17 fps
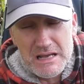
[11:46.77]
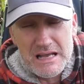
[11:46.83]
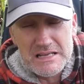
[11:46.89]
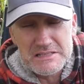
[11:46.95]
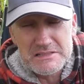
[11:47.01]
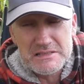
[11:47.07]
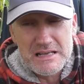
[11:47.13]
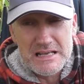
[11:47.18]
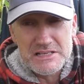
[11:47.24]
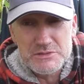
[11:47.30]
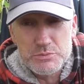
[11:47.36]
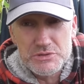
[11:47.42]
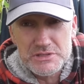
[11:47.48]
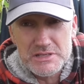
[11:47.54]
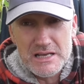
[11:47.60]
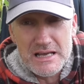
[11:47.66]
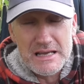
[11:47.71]
As, as
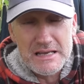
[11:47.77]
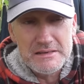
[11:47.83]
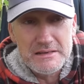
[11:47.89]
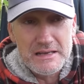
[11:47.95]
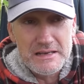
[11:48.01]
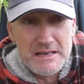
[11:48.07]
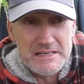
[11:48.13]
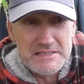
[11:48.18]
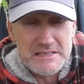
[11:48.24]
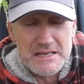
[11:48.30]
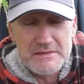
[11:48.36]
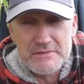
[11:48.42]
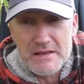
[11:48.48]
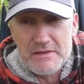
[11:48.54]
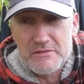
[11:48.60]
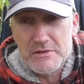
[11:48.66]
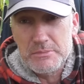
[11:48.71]
was I, and as
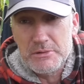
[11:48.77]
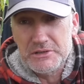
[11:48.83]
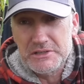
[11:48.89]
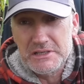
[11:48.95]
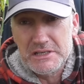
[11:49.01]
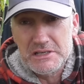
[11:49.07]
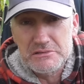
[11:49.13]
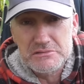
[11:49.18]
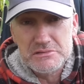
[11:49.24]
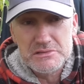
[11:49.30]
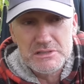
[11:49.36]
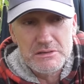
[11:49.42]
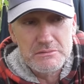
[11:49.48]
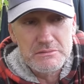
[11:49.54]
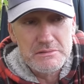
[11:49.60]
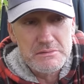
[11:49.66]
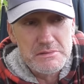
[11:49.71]
everybody else.
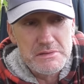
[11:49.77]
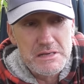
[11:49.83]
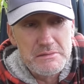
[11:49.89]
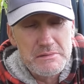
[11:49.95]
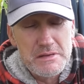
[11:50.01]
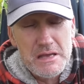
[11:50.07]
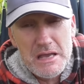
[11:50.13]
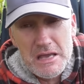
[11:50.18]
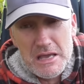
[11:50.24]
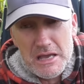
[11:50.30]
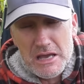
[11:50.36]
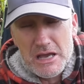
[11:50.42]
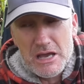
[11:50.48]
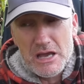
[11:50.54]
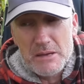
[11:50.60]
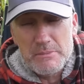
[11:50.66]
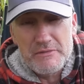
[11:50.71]
So yeah,
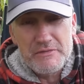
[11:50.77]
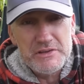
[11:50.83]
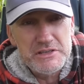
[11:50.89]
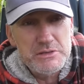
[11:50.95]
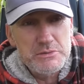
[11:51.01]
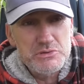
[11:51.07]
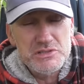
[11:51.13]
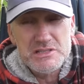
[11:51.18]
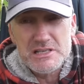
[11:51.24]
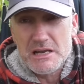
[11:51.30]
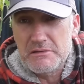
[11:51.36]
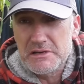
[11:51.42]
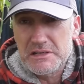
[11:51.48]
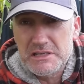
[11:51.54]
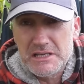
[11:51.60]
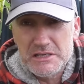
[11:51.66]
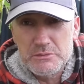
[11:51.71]
um, I think it was
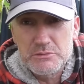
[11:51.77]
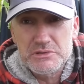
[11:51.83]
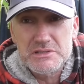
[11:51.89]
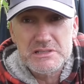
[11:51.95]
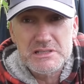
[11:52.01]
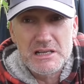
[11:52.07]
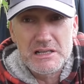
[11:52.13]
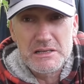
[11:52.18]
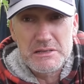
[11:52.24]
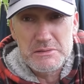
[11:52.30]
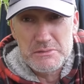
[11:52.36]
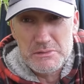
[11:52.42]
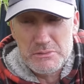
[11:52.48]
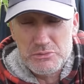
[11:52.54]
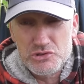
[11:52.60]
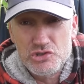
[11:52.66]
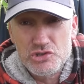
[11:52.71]
Terry King was tell he
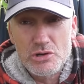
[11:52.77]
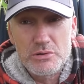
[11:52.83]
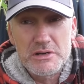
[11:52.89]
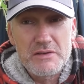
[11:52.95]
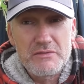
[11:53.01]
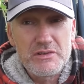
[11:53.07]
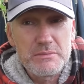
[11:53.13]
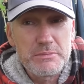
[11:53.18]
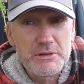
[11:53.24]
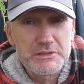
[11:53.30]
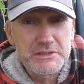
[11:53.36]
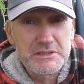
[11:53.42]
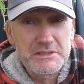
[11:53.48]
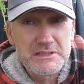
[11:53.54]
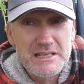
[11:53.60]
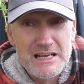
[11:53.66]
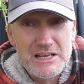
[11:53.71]
was showing
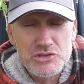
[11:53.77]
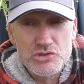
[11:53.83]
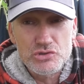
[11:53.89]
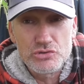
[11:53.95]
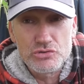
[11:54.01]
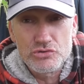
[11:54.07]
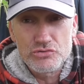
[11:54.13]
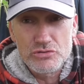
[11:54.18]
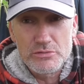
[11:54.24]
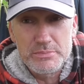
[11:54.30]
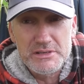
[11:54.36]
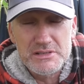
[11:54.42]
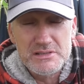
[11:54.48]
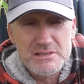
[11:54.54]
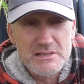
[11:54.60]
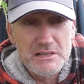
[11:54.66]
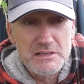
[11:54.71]
everybody the actual grub
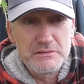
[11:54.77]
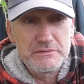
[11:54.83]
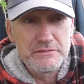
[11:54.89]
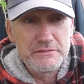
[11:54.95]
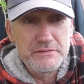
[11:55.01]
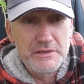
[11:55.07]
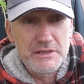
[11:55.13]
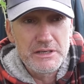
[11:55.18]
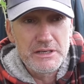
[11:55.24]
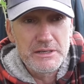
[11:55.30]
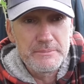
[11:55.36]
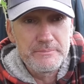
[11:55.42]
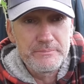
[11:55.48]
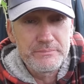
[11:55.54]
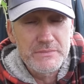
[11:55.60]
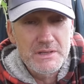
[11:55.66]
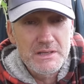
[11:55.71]
itself
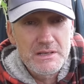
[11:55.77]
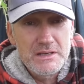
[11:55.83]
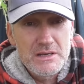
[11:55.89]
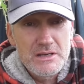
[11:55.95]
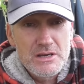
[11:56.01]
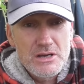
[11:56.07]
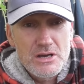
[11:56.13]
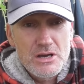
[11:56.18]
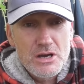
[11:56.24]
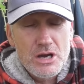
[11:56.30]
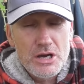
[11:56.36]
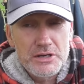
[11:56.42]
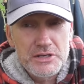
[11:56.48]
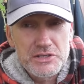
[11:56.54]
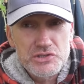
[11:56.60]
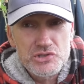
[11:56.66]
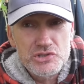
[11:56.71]
um,
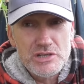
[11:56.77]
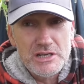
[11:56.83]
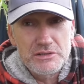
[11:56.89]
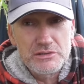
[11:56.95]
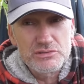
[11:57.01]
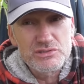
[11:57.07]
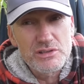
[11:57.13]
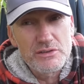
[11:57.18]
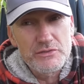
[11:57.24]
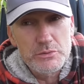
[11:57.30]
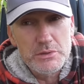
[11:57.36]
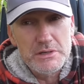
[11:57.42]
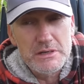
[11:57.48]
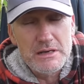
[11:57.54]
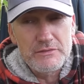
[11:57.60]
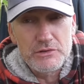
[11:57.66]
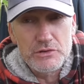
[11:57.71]
on his channel. So if you
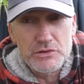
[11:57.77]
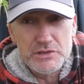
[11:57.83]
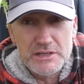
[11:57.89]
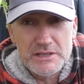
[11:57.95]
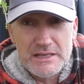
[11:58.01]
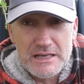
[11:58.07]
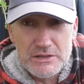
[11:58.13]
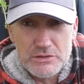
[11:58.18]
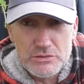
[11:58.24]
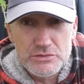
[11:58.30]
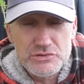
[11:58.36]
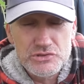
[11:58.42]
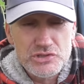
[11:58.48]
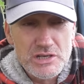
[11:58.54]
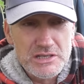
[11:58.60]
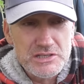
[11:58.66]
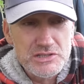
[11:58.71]
want to have a look at that, go
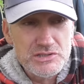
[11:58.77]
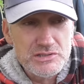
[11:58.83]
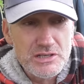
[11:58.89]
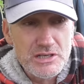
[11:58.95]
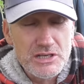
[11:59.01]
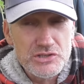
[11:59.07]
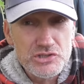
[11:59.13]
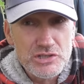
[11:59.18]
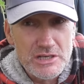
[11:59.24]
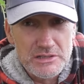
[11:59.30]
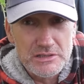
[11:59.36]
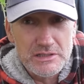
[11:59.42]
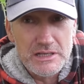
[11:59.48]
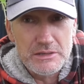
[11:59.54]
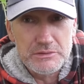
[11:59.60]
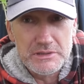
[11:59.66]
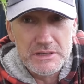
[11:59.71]
and check his uh,
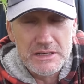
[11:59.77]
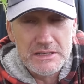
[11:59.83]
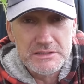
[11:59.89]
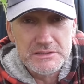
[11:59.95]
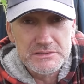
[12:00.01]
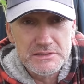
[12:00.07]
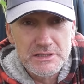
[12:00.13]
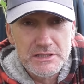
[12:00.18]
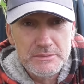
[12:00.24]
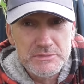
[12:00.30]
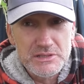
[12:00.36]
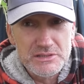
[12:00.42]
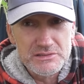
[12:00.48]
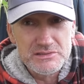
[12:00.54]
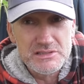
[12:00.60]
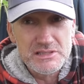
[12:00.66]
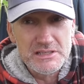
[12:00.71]
channel out, guys. Um,
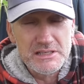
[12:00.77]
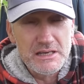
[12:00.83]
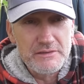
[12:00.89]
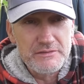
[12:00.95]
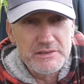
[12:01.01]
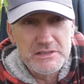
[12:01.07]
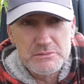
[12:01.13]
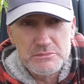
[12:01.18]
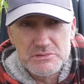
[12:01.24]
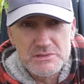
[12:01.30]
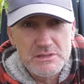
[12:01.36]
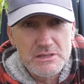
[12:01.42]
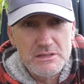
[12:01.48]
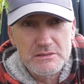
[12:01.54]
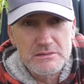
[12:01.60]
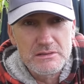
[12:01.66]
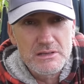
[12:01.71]
you'll see it. I think it was
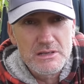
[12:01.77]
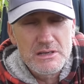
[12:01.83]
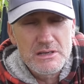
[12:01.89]
a